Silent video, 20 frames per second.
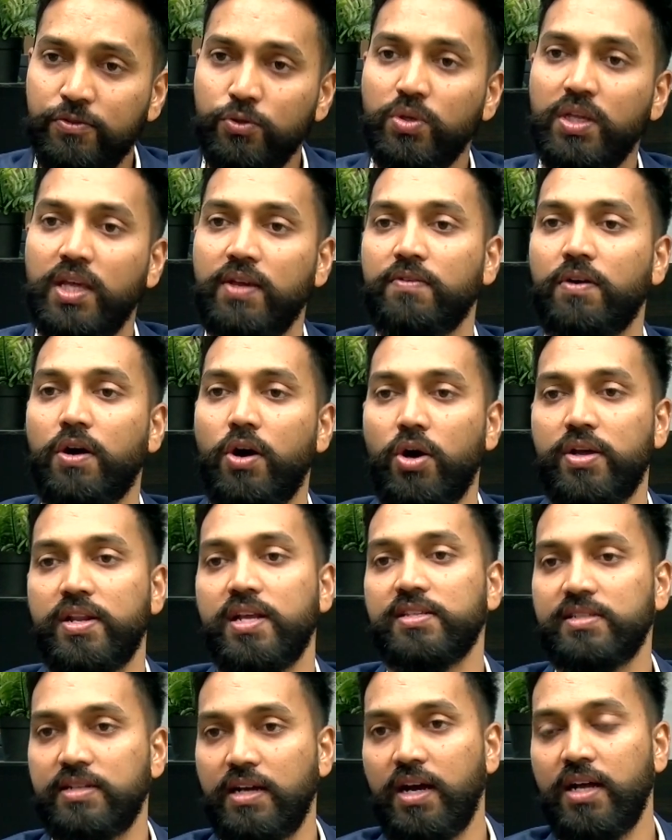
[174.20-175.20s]
to give
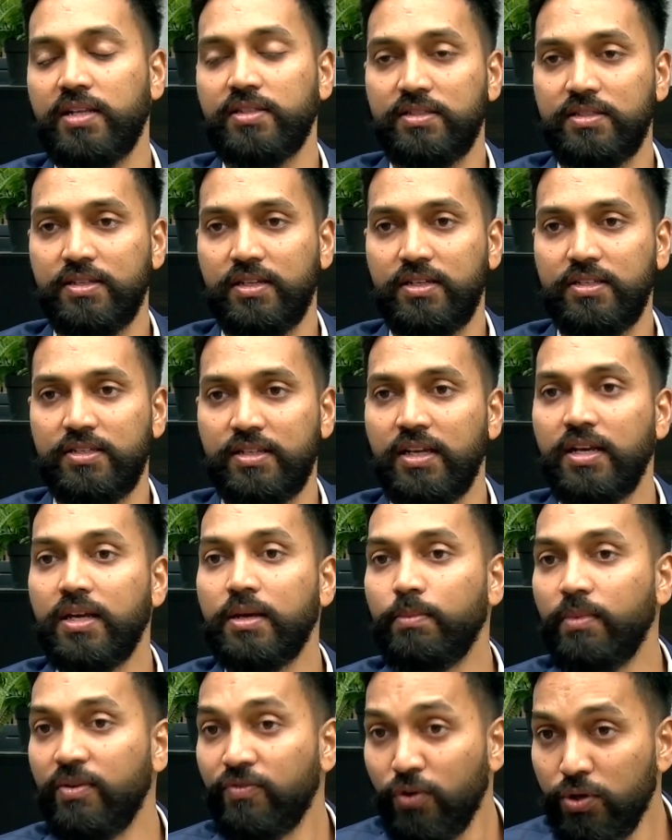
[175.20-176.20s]
honest answers
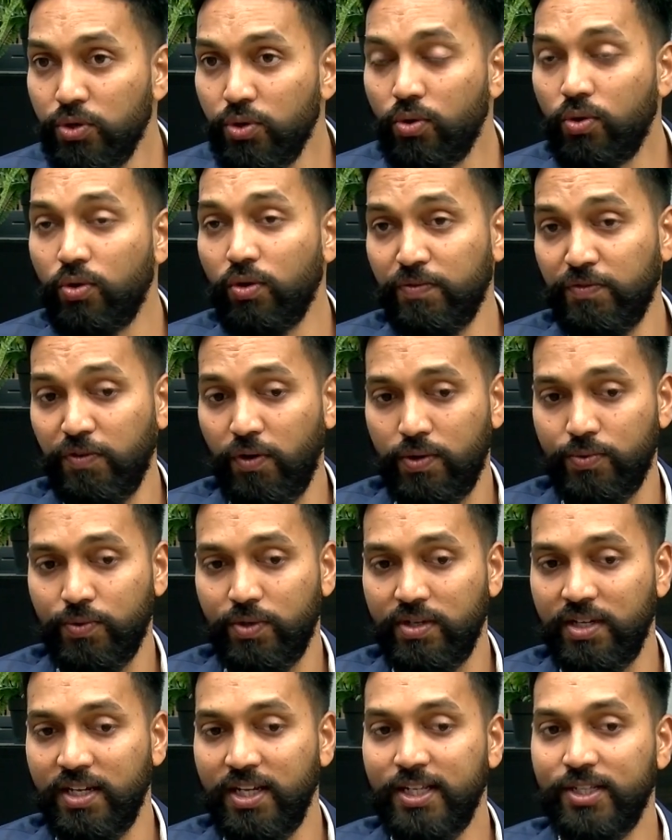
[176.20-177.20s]
before you go
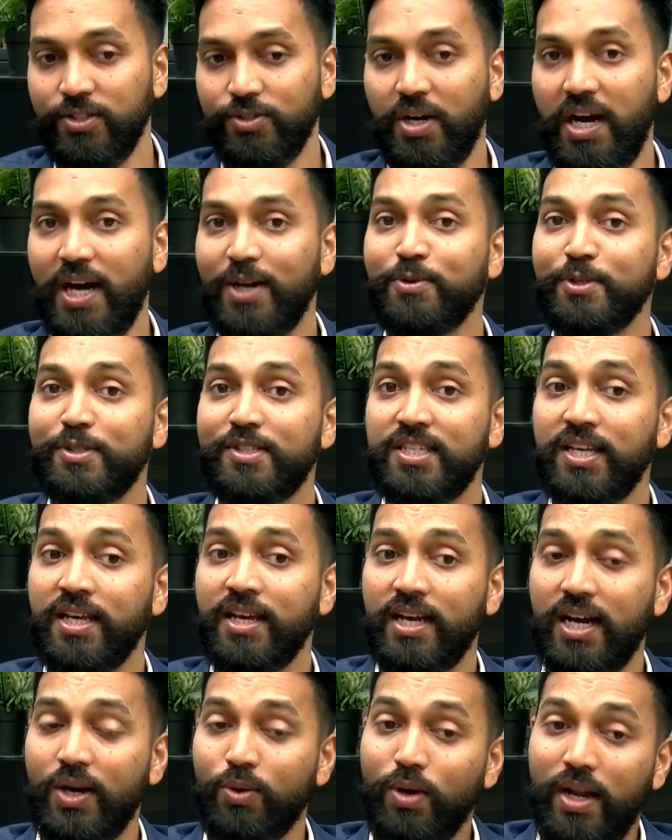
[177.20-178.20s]
forward. So I would
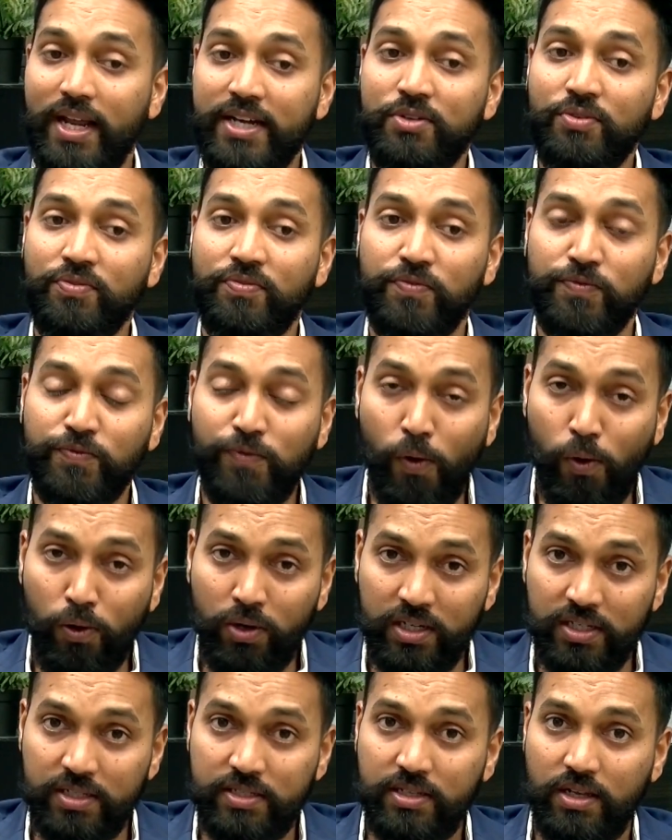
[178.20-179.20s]
say I would like to
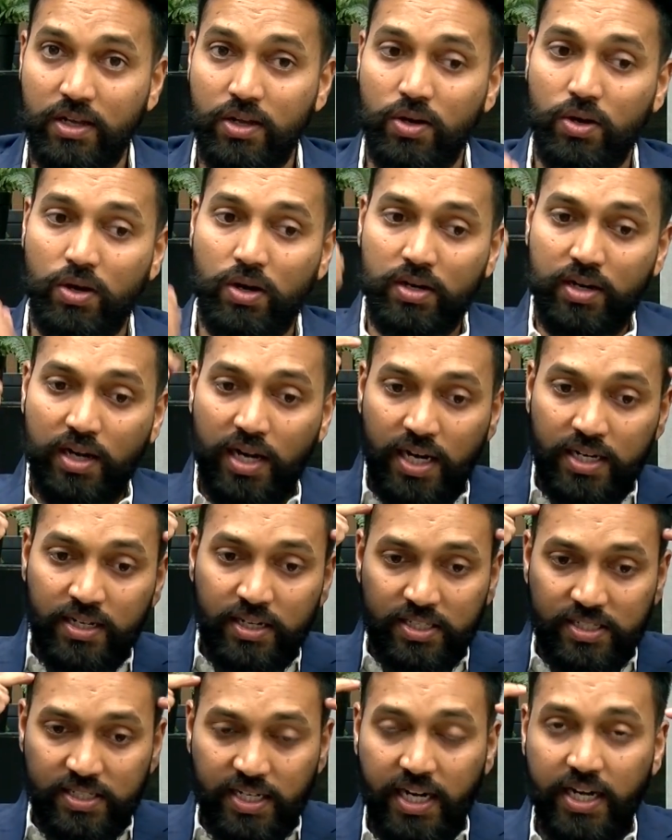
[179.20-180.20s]
focus on
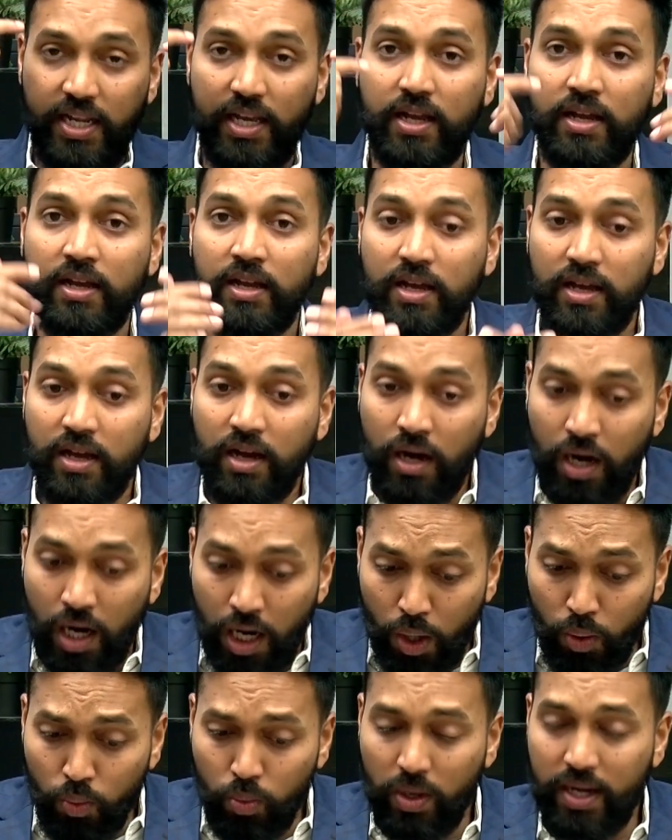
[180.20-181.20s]
understanding
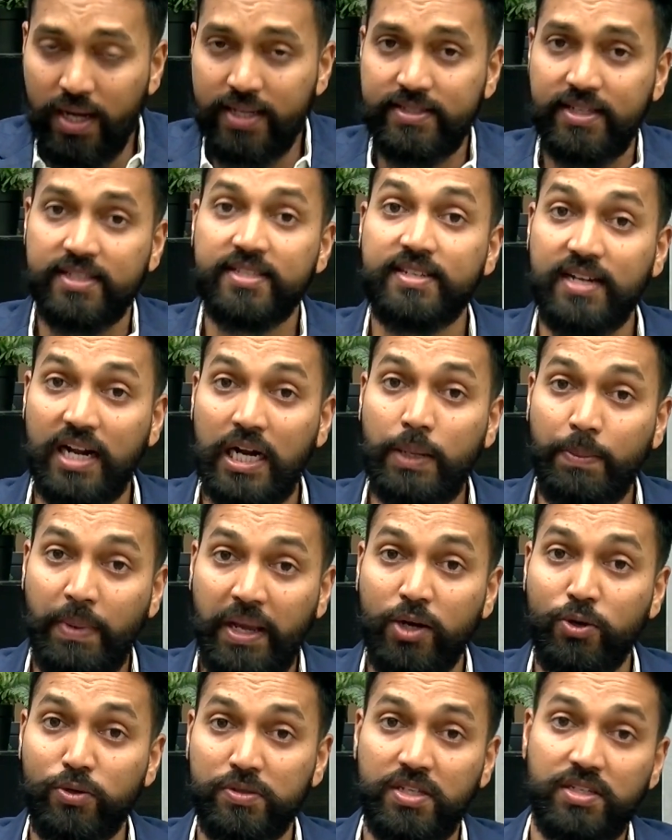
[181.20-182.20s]
how, as a startup
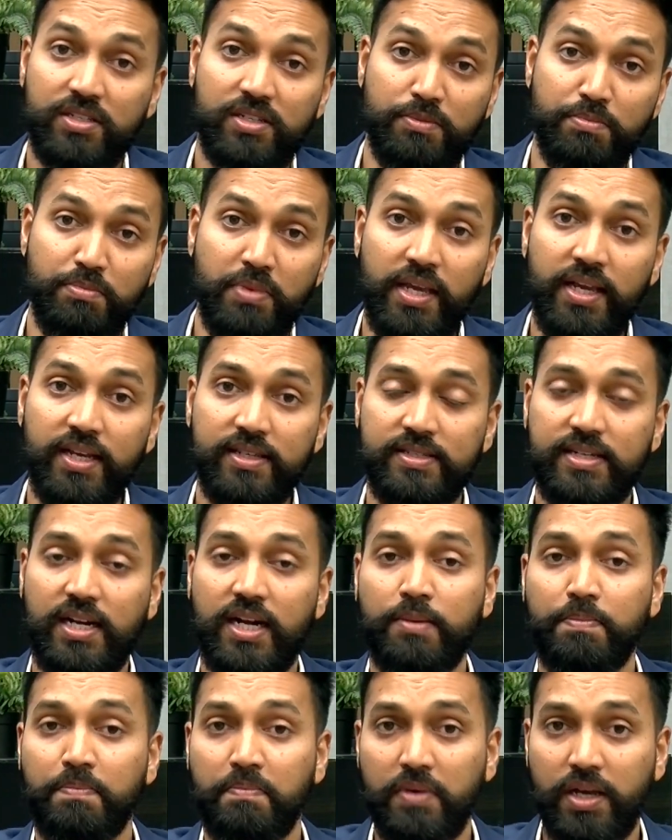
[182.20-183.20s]
ecosystem, being a
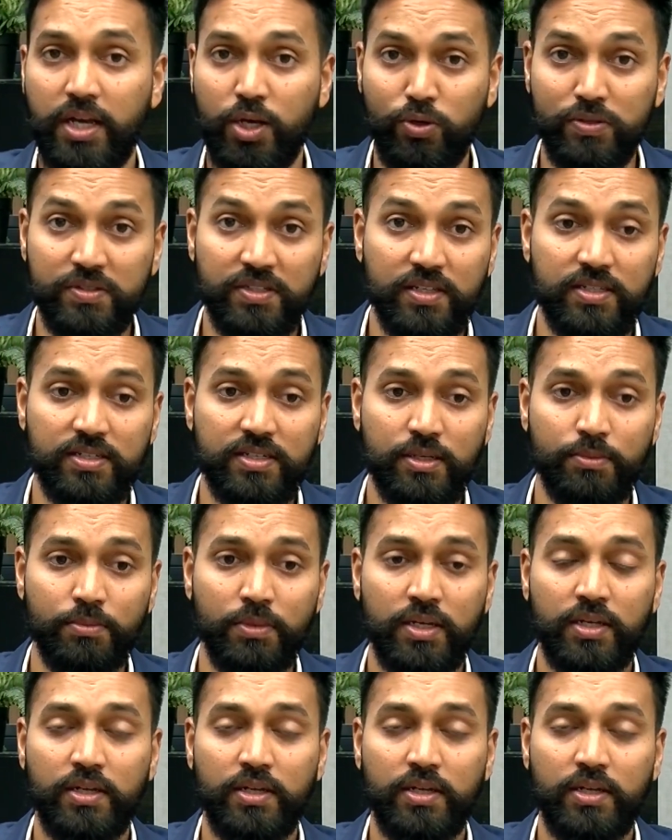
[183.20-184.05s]
startup ecosystem,